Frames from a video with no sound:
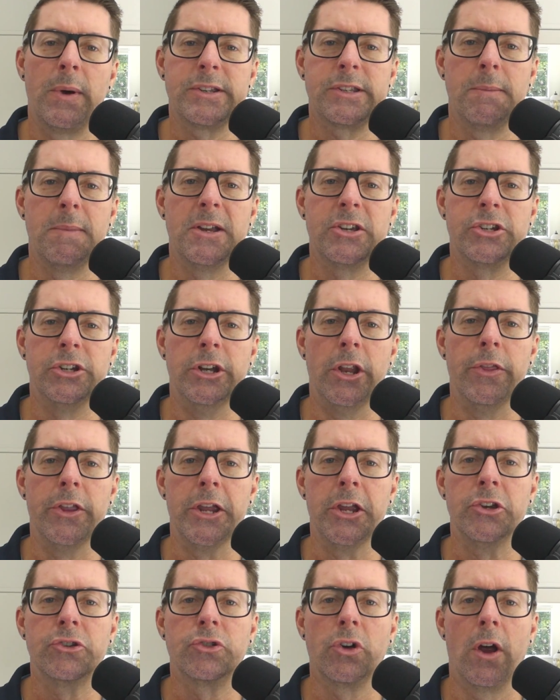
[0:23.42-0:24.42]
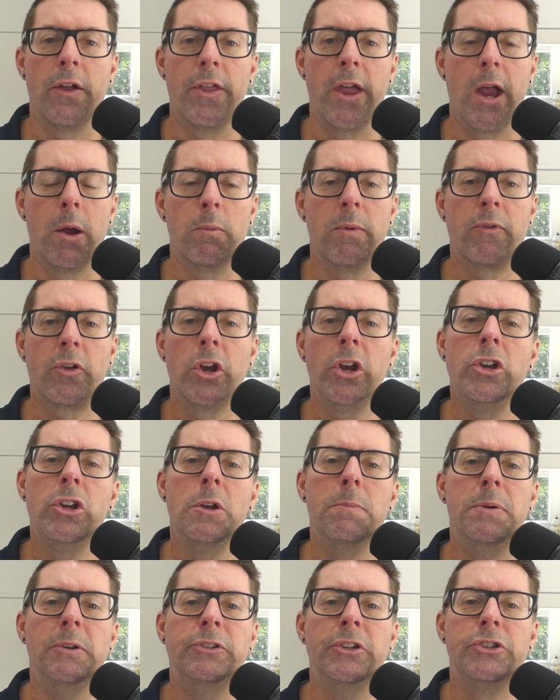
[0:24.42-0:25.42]
as I mentioned in the intro there, we've got a new
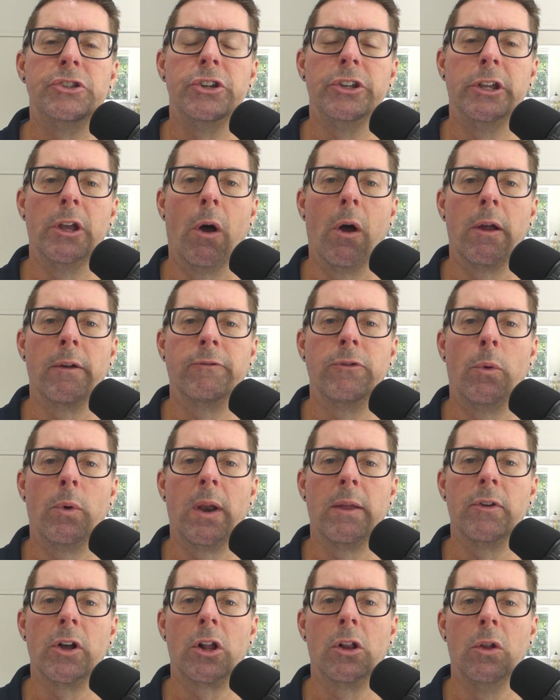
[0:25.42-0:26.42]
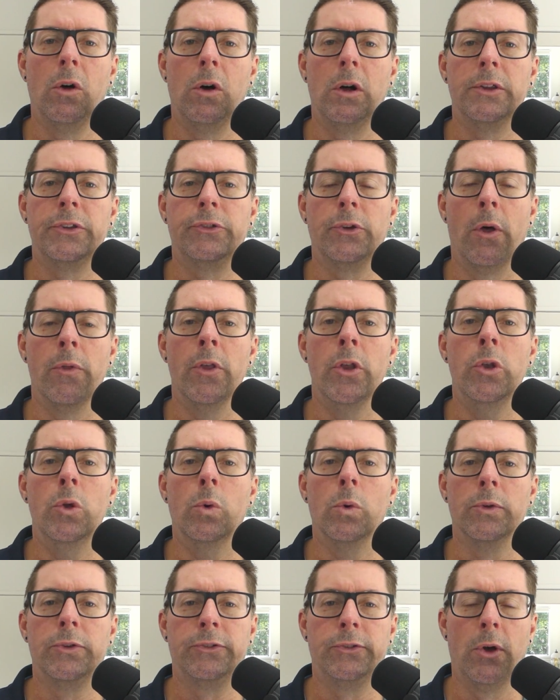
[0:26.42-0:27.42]
position going for one of our clients on the
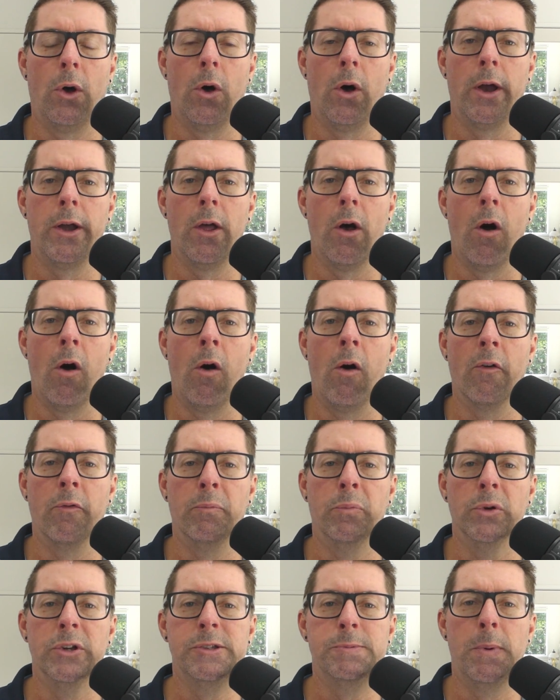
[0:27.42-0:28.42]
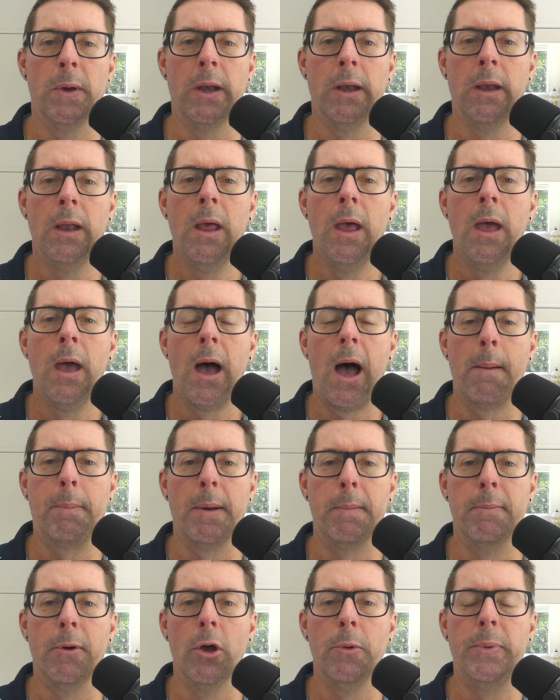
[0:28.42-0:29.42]
north side of Brisbane, up
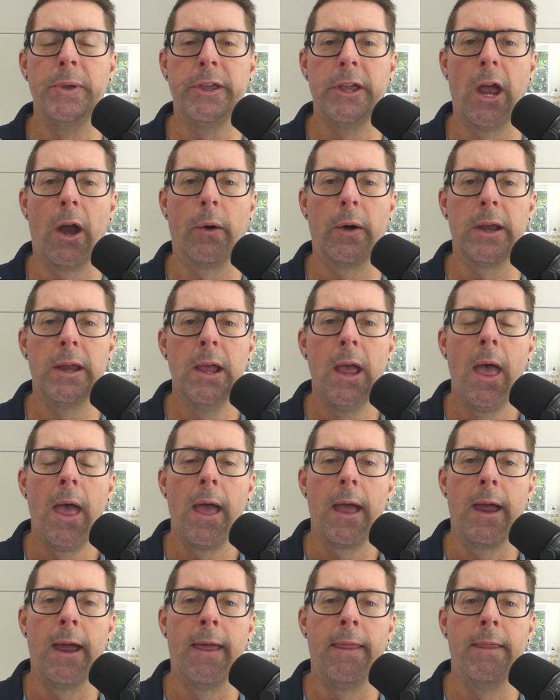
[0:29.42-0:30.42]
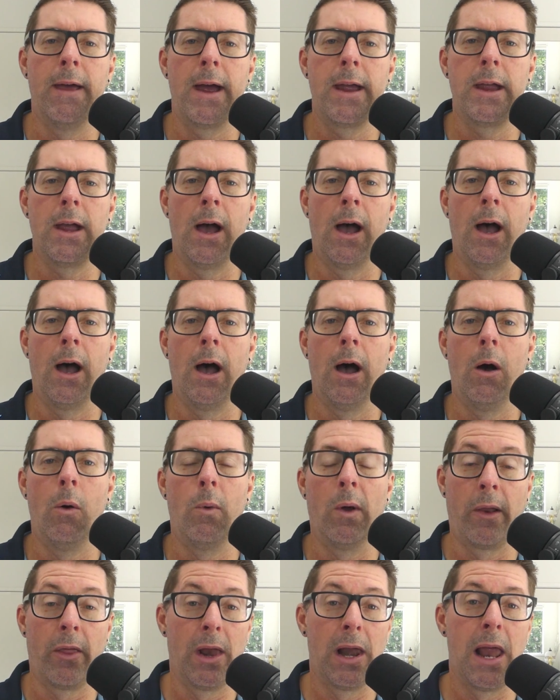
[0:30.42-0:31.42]
at Burpengary. And they are
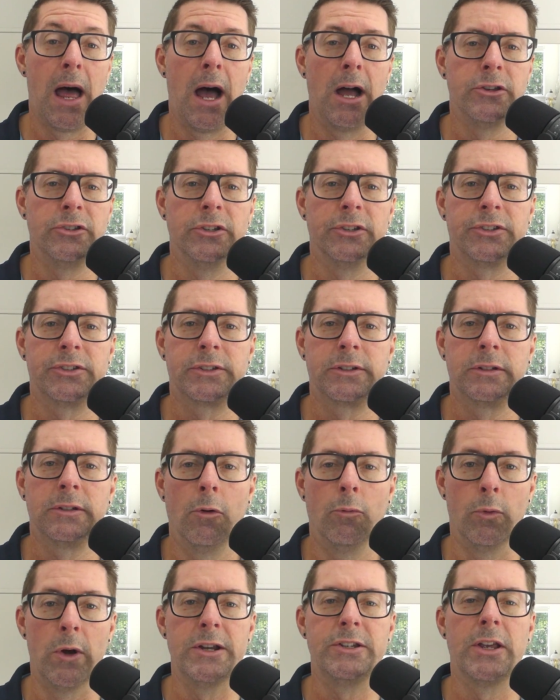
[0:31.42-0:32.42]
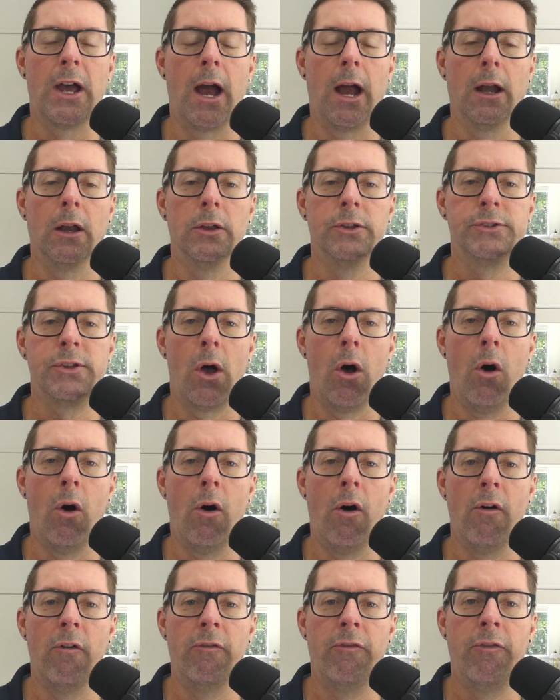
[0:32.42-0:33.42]
one of the largest retailers
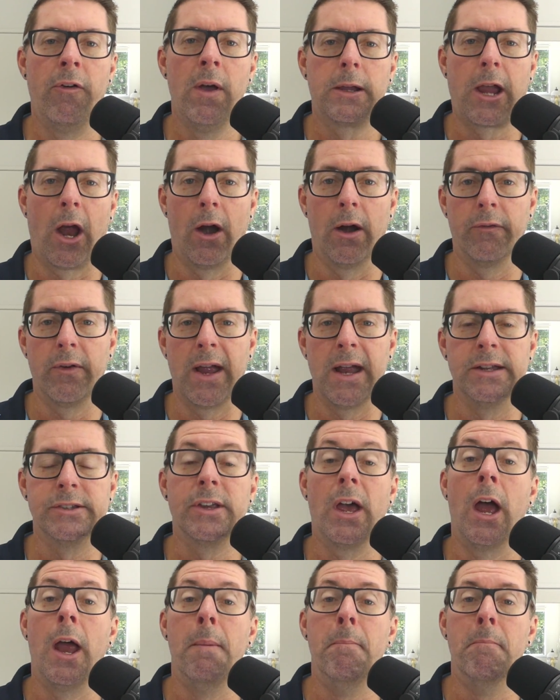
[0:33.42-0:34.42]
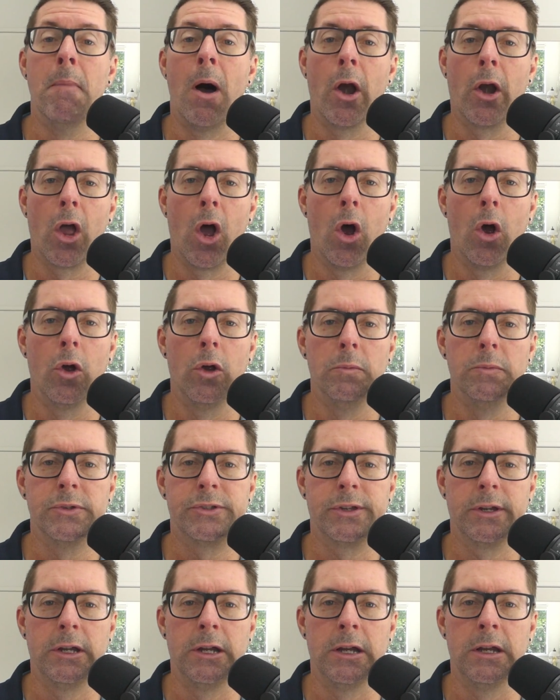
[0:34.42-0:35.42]
of caravans and
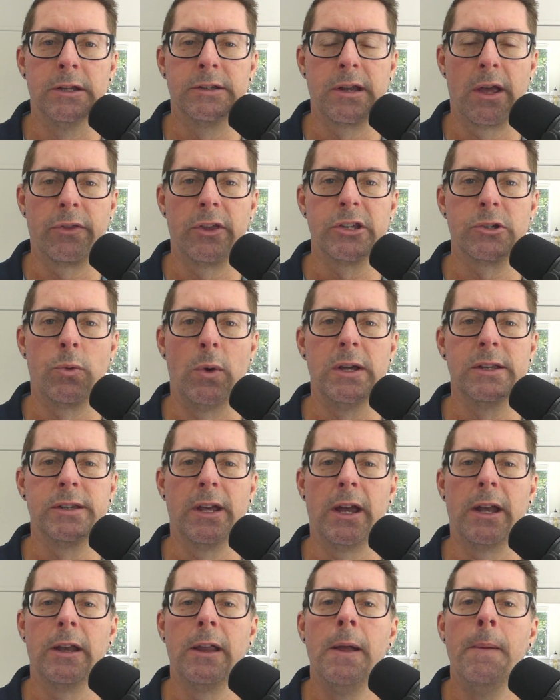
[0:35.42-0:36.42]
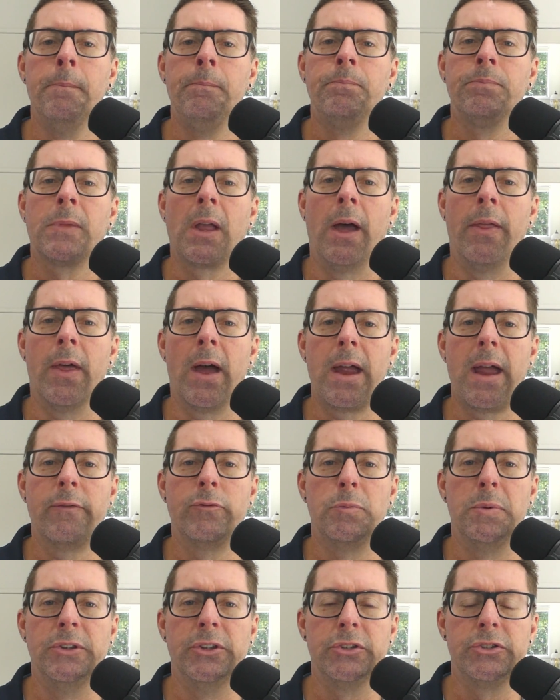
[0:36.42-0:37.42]
motorhomes in southeast Queensland. And they have a
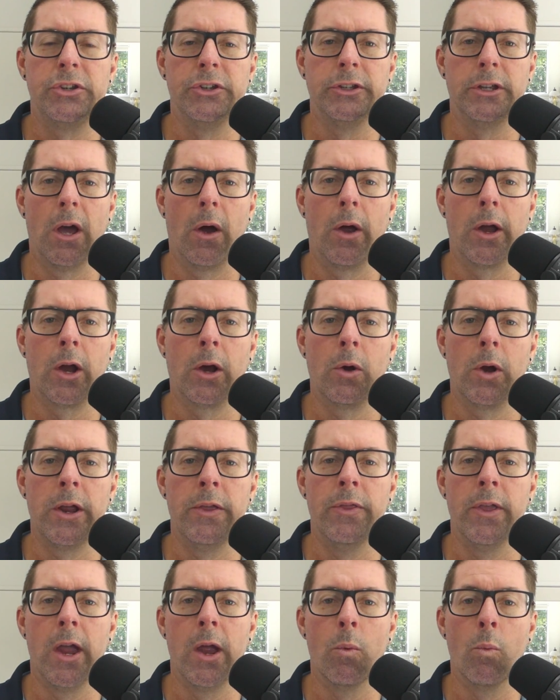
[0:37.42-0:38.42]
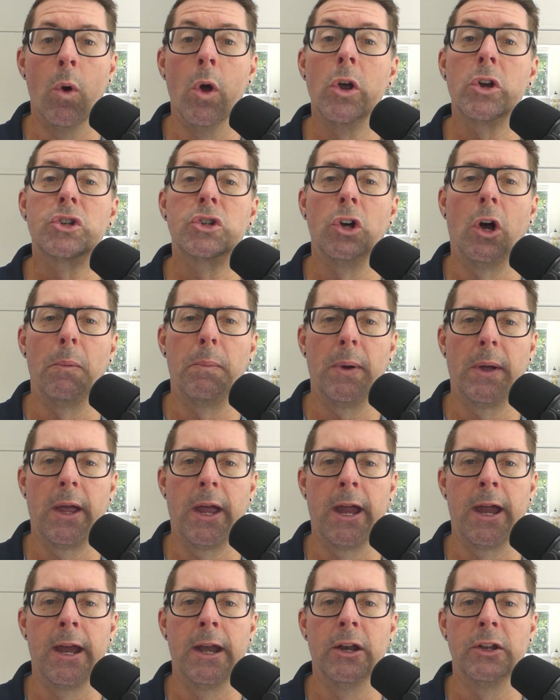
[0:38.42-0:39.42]
position going in their workshop,
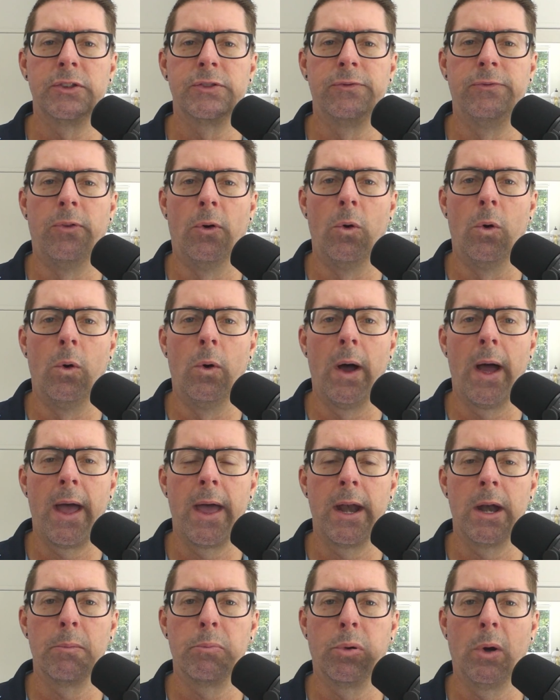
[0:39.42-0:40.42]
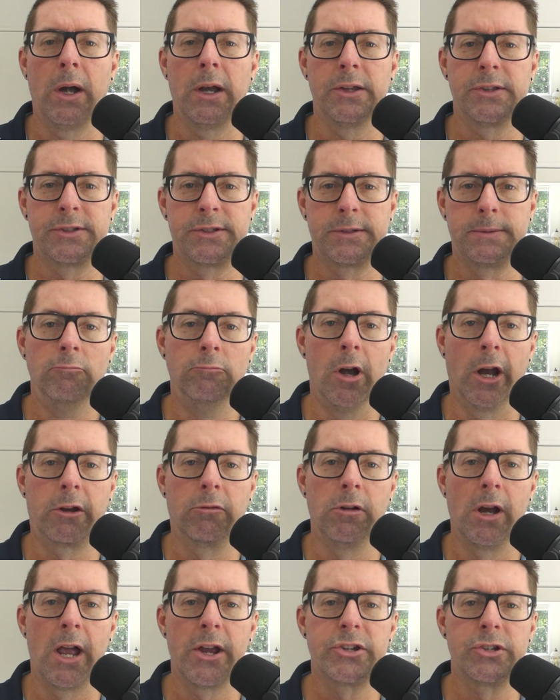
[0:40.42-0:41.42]
and it's for an apprentice
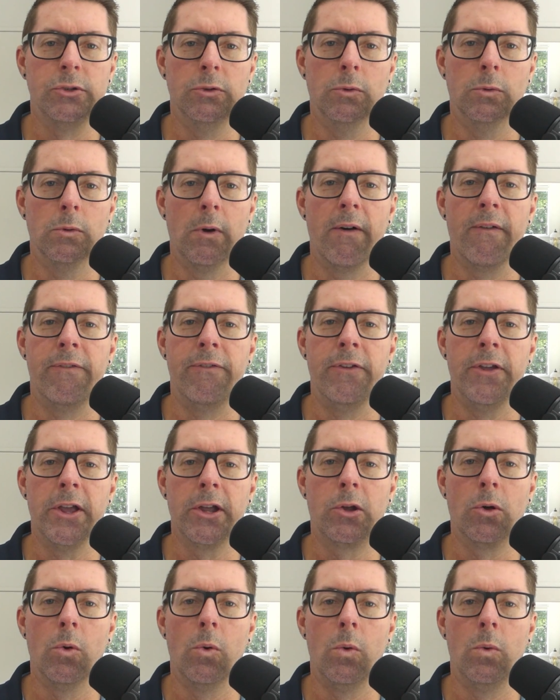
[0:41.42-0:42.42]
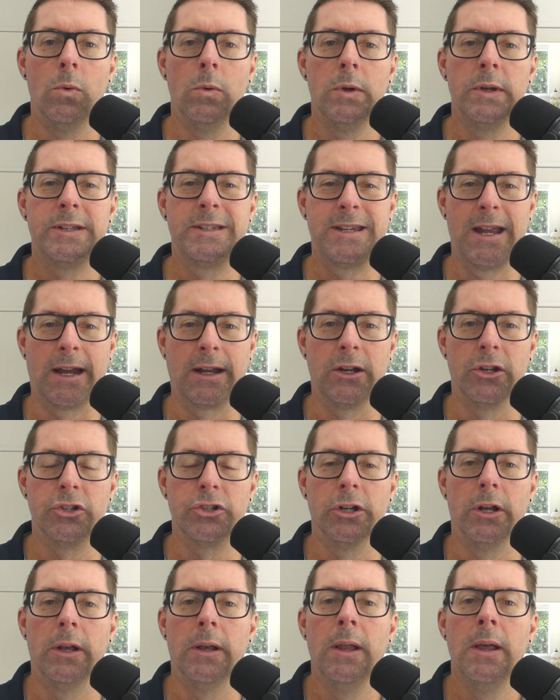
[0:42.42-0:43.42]
recreational vehicle
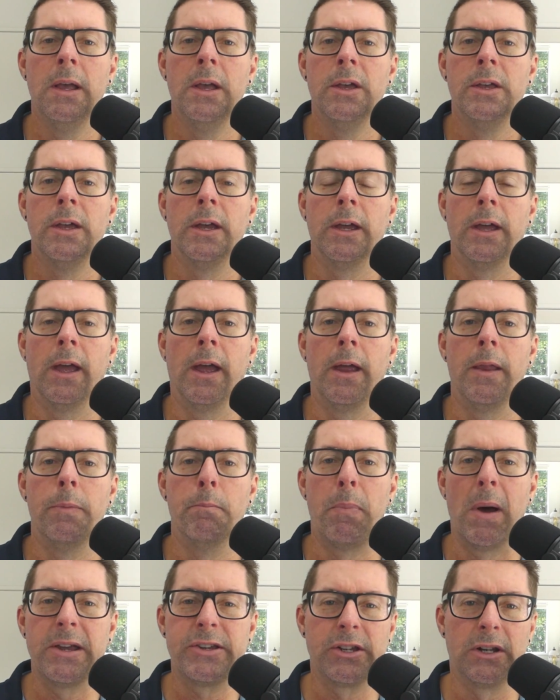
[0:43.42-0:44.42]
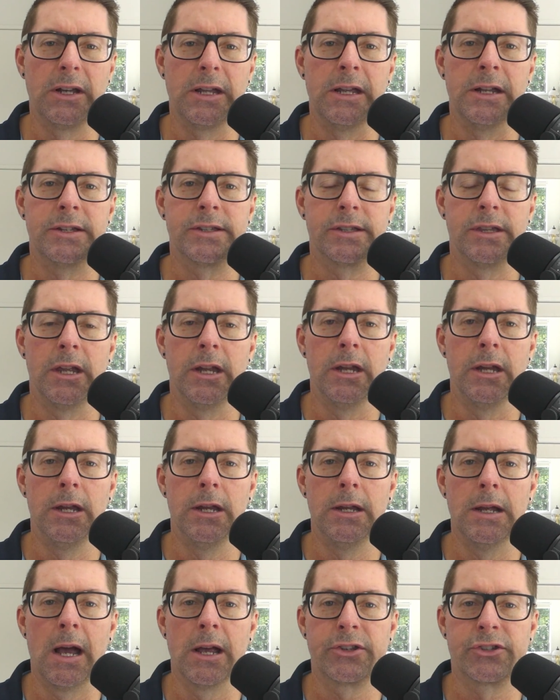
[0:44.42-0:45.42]
technician. And basically it's
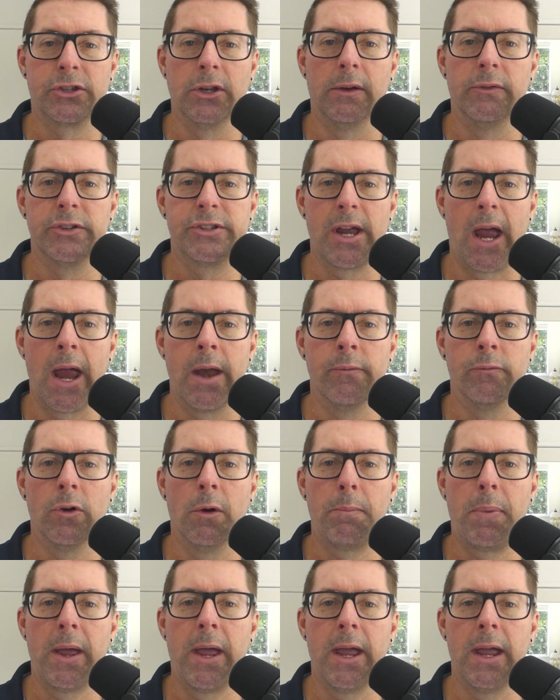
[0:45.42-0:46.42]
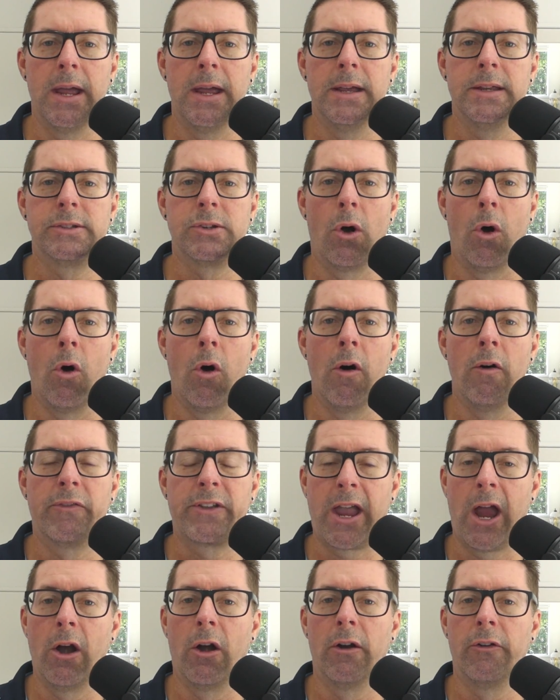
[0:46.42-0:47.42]
the service and repairs of
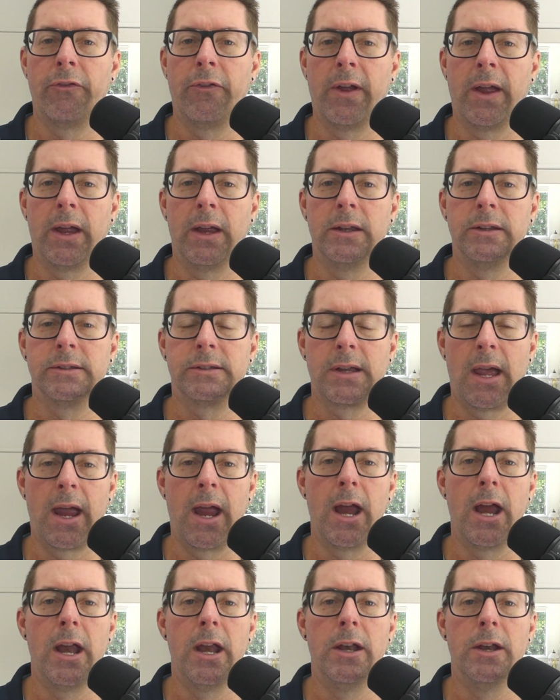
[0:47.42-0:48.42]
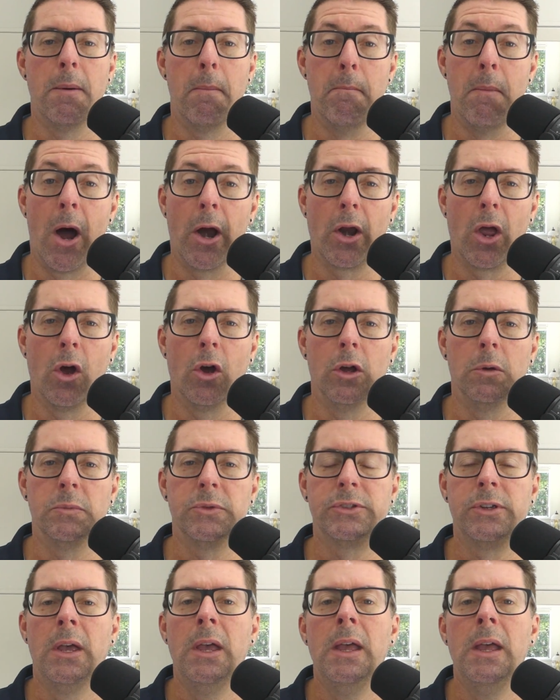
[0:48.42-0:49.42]
caravans and
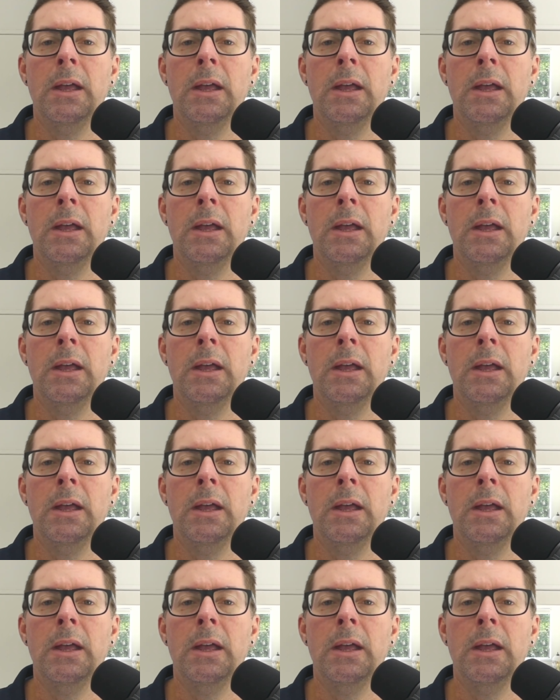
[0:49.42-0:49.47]
motorhomes.